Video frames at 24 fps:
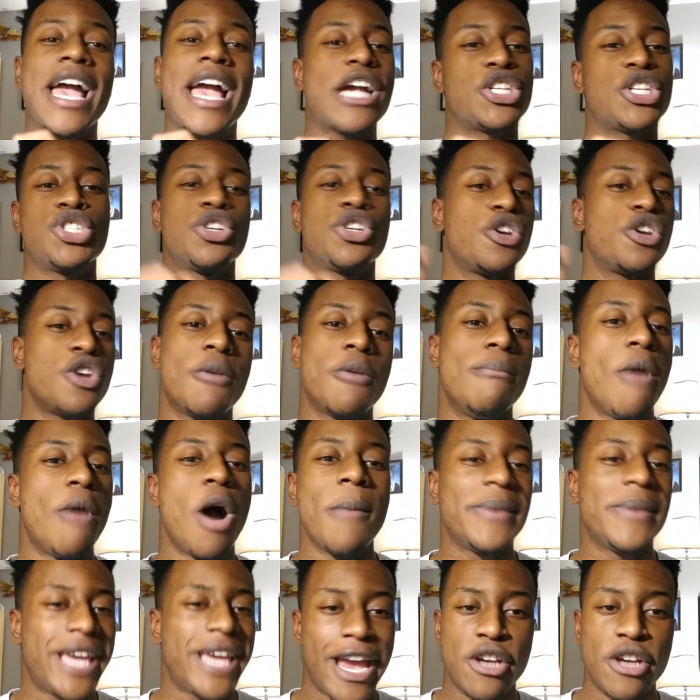sure, your mom
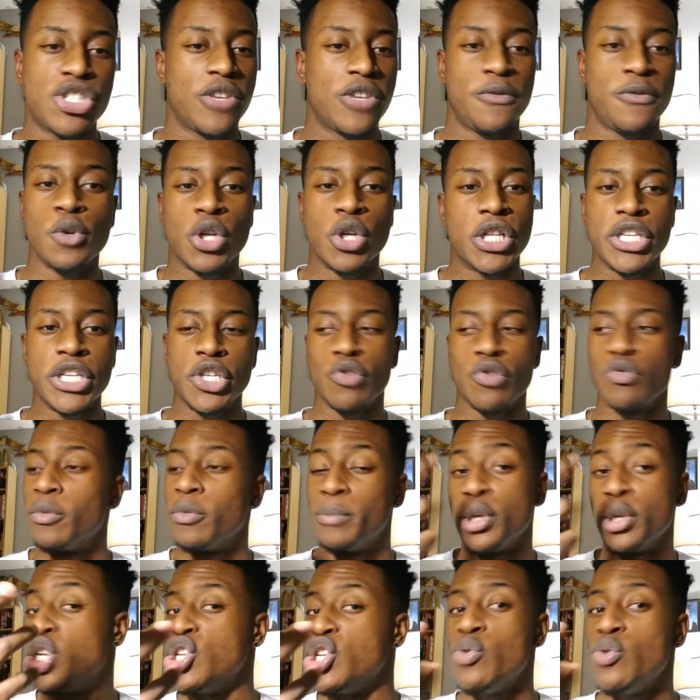cares if you clean your room, but
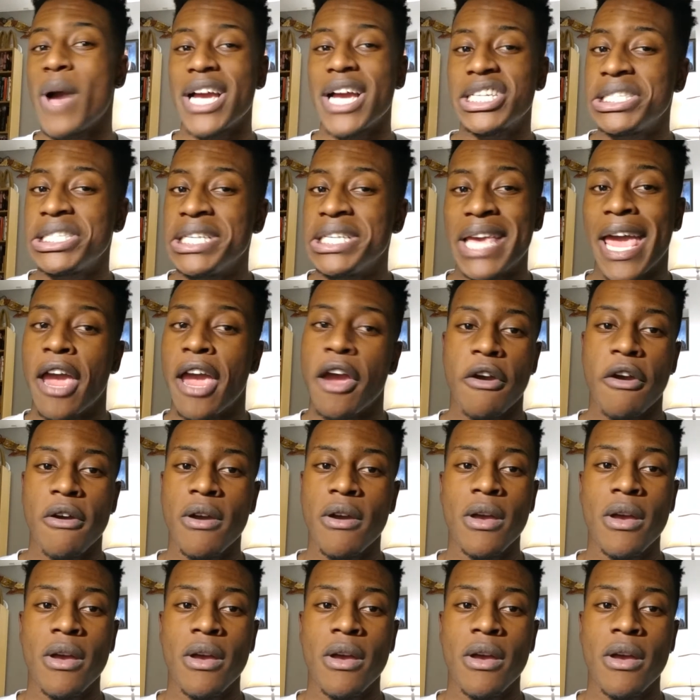do you actually care?